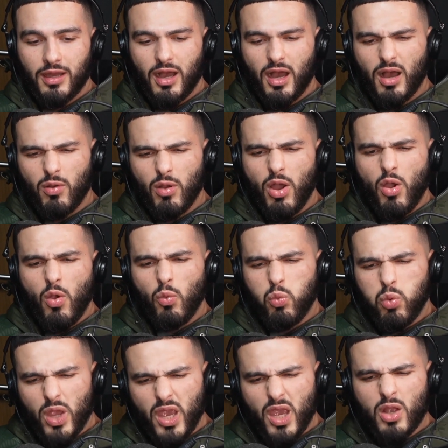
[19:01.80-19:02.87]
What's uh, triggered this?
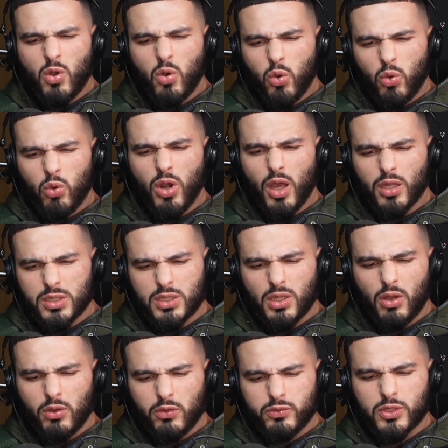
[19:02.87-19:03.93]
Because you've come in here
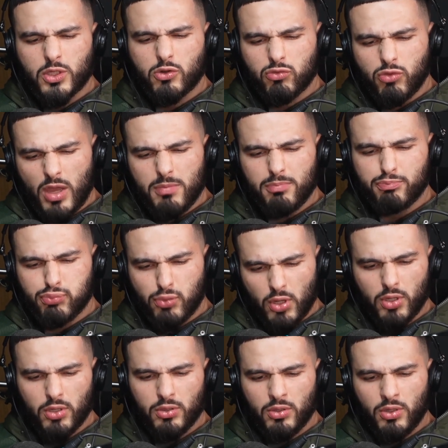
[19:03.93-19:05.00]
today. Great
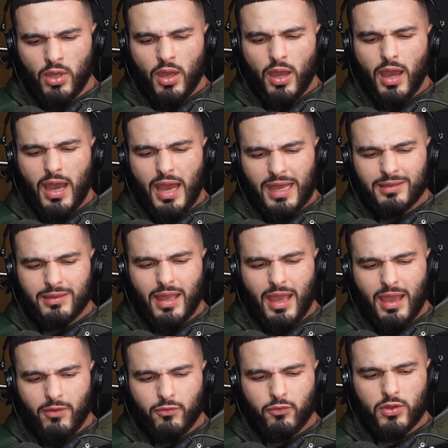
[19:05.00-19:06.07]
Britain, yeah. and
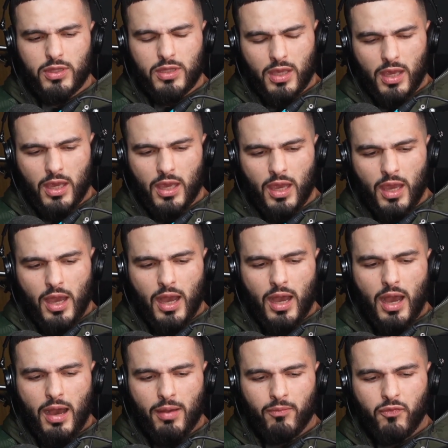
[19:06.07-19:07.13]
every year,
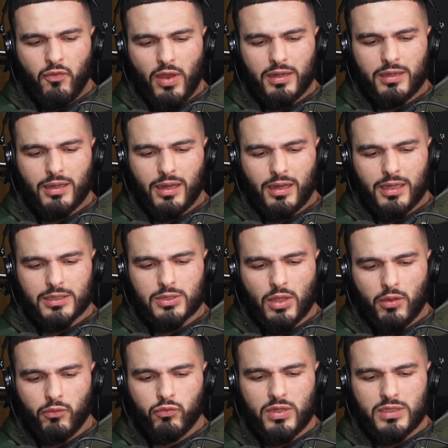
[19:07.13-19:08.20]
I'm finding less
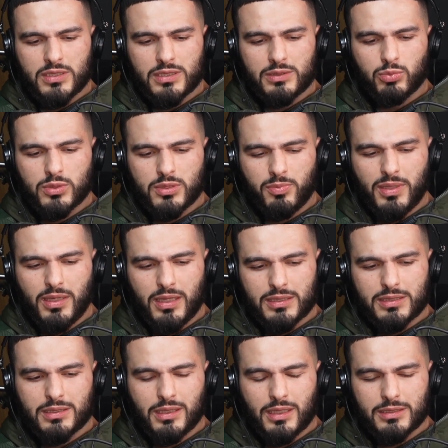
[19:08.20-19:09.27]
reasons to be
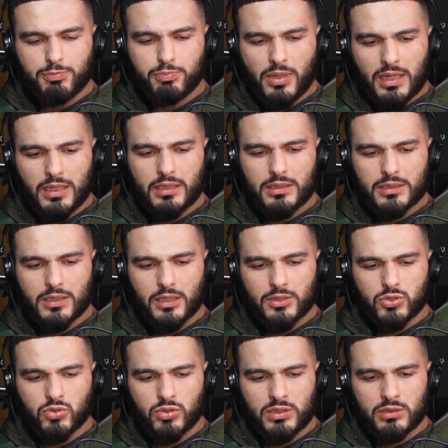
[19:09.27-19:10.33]
less less proud of this
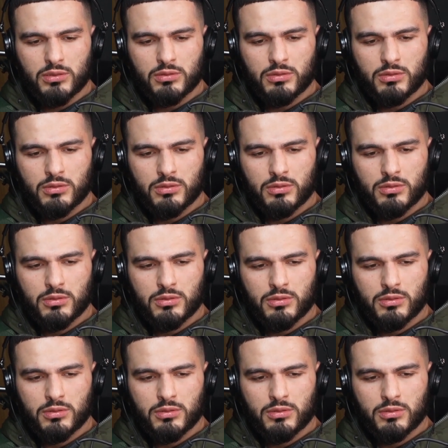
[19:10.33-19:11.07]
country. What's tr